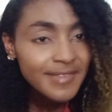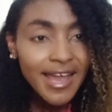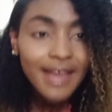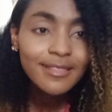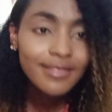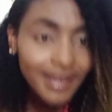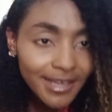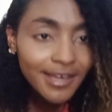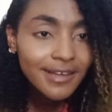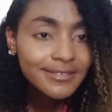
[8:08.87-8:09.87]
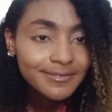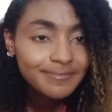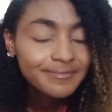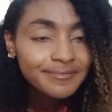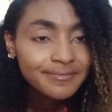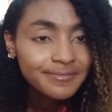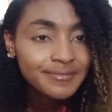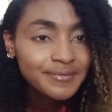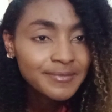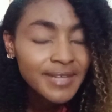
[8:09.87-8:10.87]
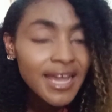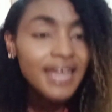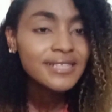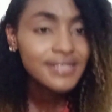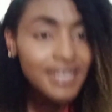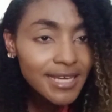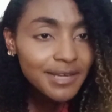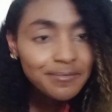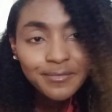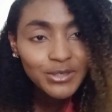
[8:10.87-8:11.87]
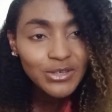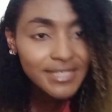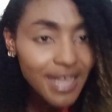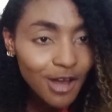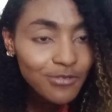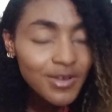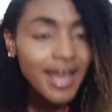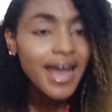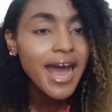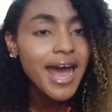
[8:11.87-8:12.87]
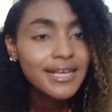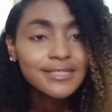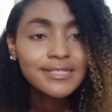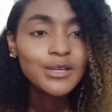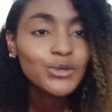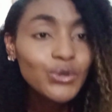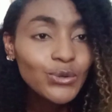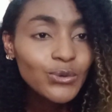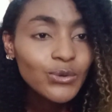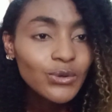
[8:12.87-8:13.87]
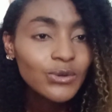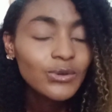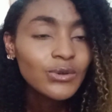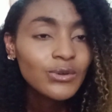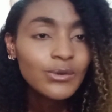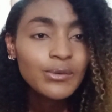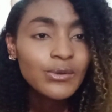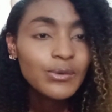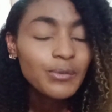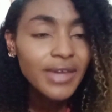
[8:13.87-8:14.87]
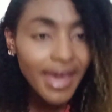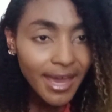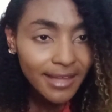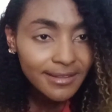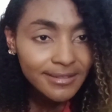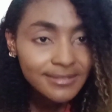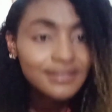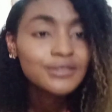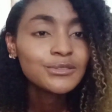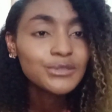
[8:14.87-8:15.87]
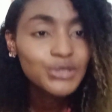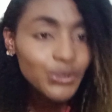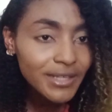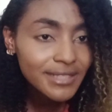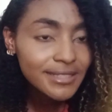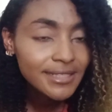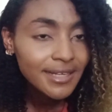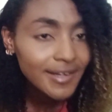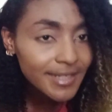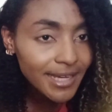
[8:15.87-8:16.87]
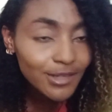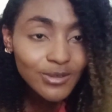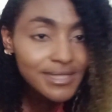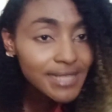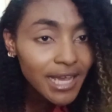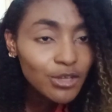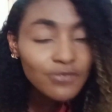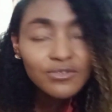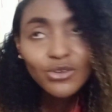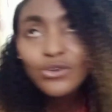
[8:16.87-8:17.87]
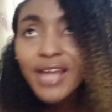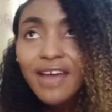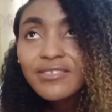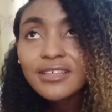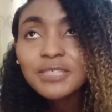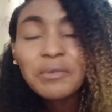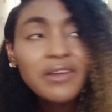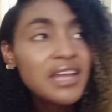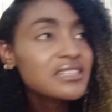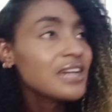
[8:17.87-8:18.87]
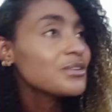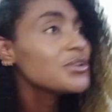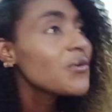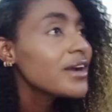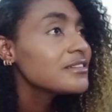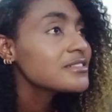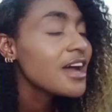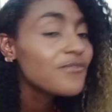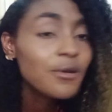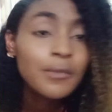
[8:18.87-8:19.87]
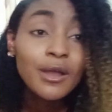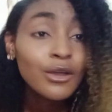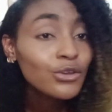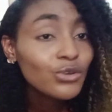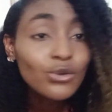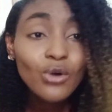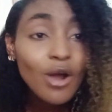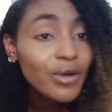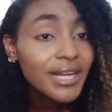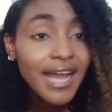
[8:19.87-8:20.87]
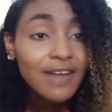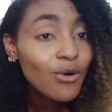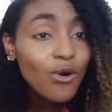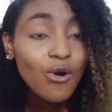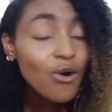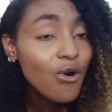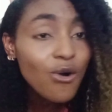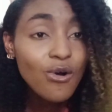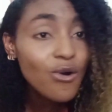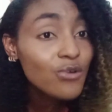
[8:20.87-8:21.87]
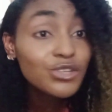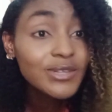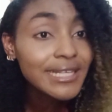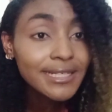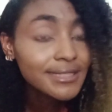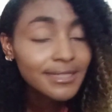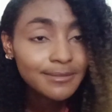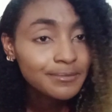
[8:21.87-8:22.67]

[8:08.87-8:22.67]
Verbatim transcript: and think. See yourself as you can do it. Okay, don't say you don't have the experience. I don't know where to start from. You already have all you need.